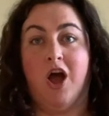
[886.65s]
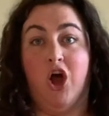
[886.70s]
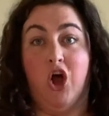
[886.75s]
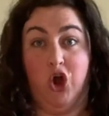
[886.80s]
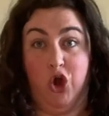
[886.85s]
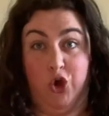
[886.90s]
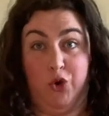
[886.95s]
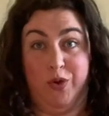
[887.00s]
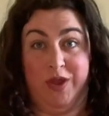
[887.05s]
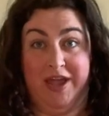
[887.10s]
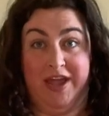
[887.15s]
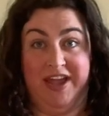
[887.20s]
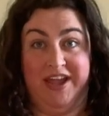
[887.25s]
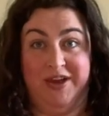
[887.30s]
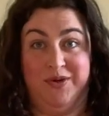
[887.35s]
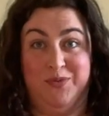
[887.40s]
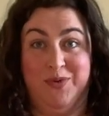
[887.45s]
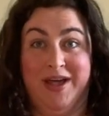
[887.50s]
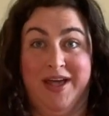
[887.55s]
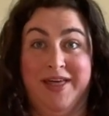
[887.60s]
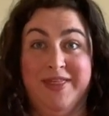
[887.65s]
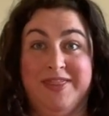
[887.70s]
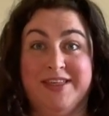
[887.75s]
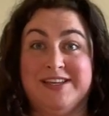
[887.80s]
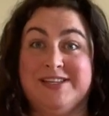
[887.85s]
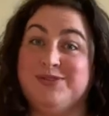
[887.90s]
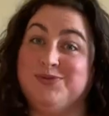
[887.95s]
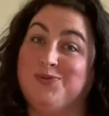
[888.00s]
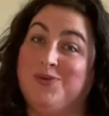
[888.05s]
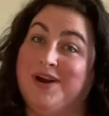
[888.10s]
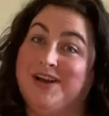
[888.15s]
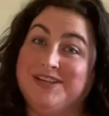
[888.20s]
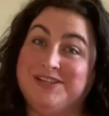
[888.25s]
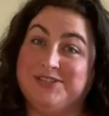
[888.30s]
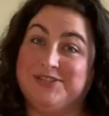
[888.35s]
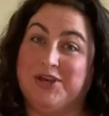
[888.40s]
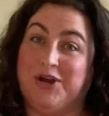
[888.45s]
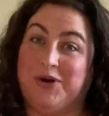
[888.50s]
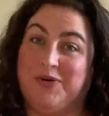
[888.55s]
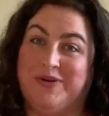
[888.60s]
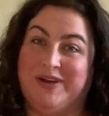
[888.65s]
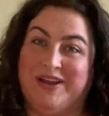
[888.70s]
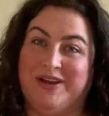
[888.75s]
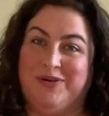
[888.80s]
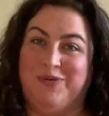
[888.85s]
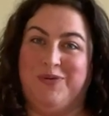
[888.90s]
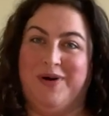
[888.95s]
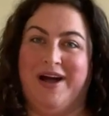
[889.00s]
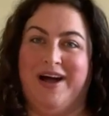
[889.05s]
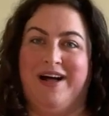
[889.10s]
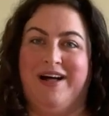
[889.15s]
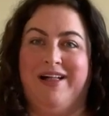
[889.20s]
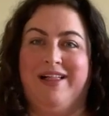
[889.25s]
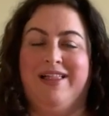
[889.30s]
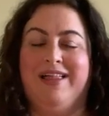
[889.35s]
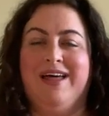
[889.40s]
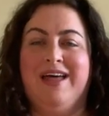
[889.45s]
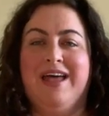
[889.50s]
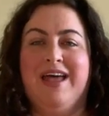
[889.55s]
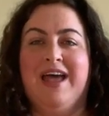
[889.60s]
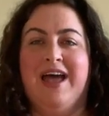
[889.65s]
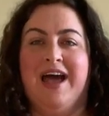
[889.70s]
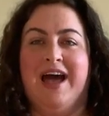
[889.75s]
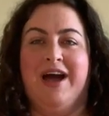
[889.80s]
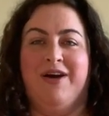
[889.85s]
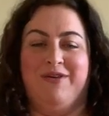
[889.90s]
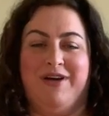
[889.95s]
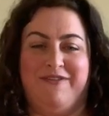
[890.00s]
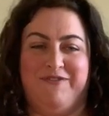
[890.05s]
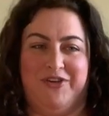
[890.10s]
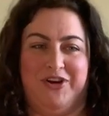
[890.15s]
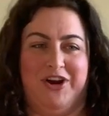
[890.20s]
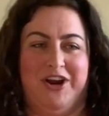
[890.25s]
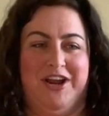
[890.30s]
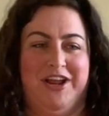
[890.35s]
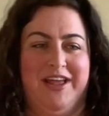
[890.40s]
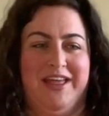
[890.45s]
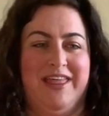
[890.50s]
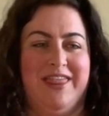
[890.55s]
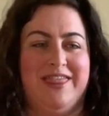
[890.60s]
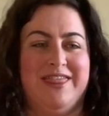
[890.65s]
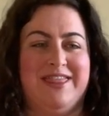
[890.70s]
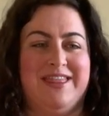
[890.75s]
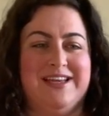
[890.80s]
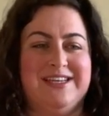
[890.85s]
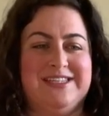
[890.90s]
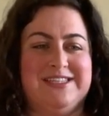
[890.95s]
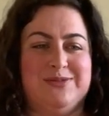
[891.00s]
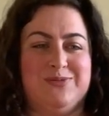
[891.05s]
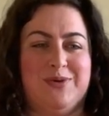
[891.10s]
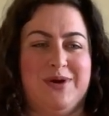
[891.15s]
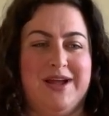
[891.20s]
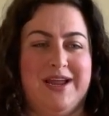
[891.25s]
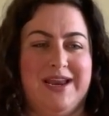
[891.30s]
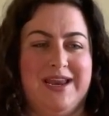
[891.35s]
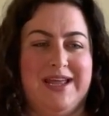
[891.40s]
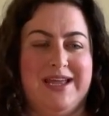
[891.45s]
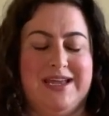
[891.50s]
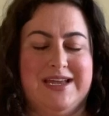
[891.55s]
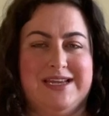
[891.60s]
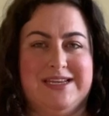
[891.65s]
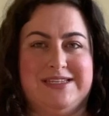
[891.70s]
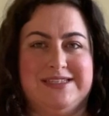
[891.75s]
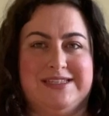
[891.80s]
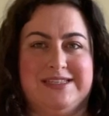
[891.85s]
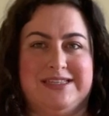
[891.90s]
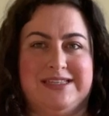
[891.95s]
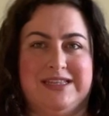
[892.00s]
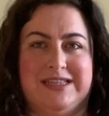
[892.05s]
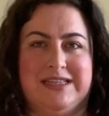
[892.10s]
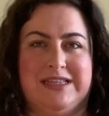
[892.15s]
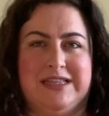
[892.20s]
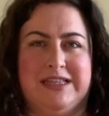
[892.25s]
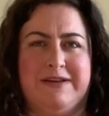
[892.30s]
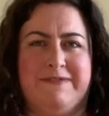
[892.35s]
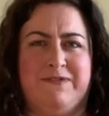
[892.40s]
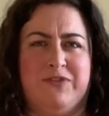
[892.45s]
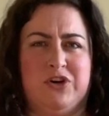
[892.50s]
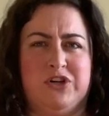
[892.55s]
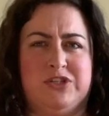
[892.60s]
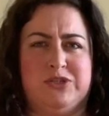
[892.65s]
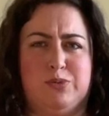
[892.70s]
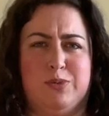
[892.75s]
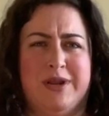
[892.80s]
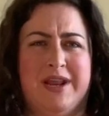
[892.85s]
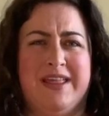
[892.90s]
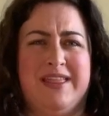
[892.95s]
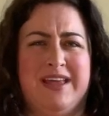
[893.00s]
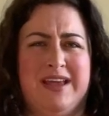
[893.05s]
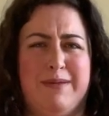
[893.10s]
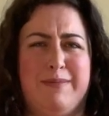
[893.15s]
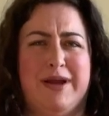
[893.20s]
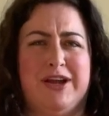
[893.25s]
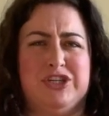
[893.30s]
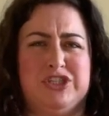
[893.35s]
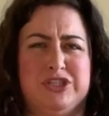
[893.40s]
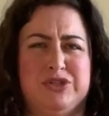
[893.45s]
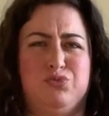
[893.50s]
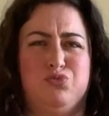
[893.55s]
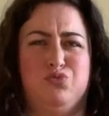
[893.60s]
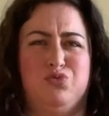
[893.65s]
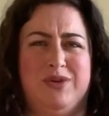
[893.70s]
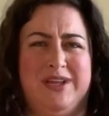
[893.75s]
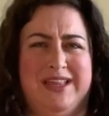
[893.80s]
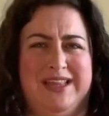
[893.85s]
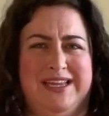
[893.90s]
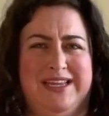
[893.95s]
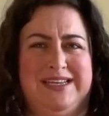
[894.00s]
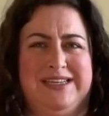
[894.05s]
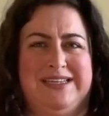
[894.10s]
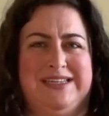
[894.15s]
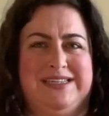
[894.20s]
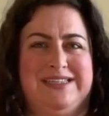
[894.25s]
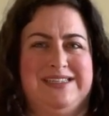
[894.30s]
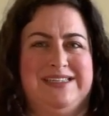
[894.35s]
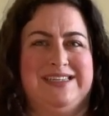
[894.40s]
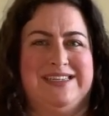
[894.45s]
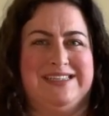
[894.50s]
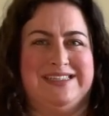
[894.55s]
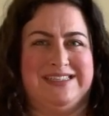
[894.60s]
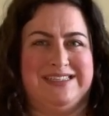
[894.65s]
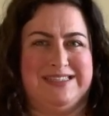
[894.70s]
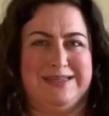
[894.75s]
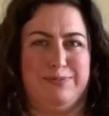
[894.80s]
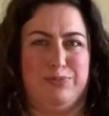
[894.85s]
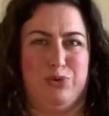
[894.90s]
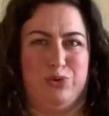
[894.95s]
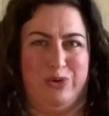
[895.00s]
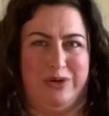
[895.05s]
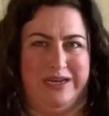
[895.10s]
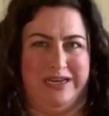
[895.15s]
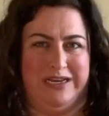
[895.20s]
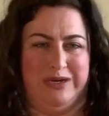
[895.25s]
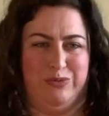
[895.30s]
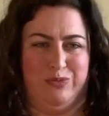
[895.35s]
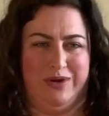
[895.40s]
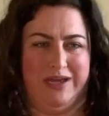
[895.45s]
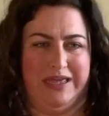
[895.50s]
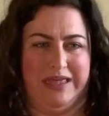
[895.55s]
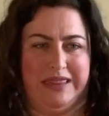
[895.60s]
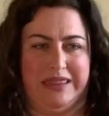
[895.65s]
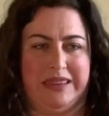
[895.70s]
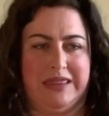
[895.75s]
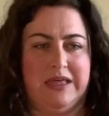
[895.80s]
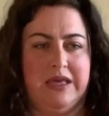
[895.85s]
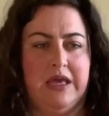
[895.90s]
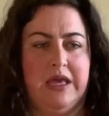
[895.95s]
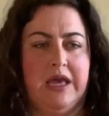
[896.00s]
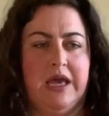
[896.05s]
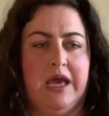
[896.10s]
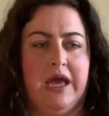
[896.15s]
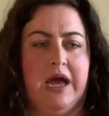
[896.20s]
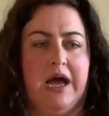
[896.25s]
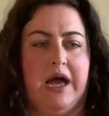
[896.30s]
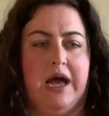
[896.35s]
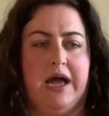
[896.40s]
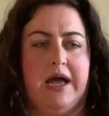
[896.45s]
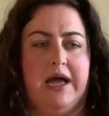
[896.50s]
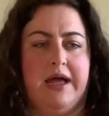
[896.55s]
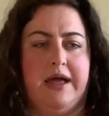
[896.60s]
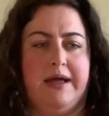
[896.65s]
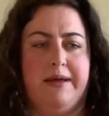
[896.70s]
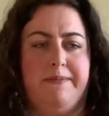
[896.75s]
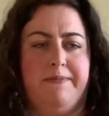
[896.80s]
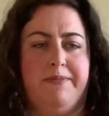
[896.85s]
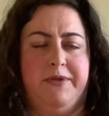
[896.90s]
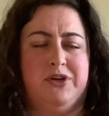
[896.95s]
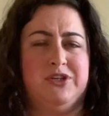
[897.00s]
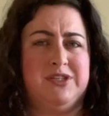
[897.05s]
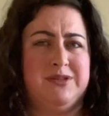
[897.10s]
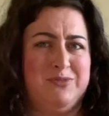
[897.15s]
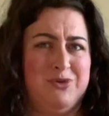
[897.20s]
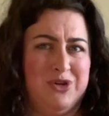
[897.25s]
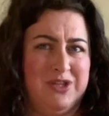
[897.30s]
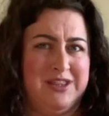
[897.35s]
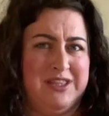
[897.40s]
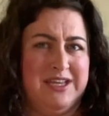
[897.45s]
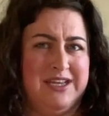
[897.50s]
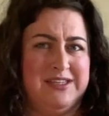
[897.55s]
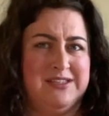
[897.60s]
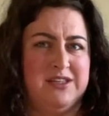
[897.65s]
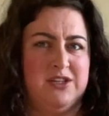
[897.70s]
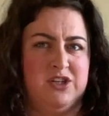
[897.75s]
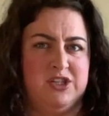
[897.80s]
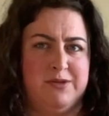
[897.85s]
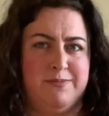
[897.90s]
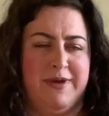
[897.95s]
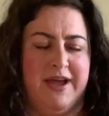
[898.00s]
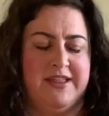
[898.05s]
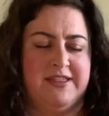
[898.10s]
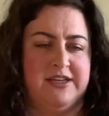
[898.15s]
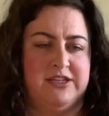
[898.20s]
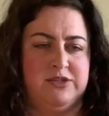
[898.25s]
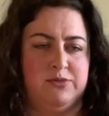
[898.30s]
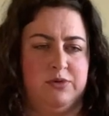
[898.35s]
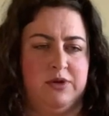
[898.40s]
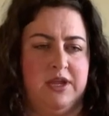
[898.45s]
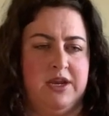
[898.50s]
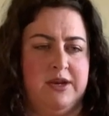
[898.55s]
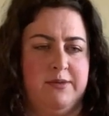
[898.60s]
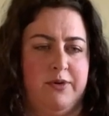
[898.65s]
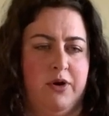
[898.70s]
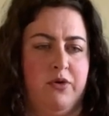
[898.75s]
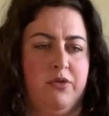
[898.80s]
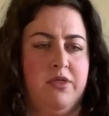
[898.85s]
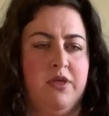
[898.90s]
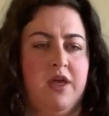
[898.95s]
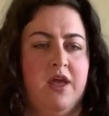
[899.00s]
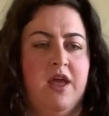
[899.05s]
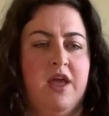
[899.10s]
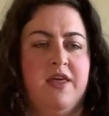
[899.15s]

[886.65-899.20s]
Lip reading: Okay, well, this was going well. However, this one is the first one I think I'm actually really disappointed with. There's some good things and there's some bad things, so we'll get into both.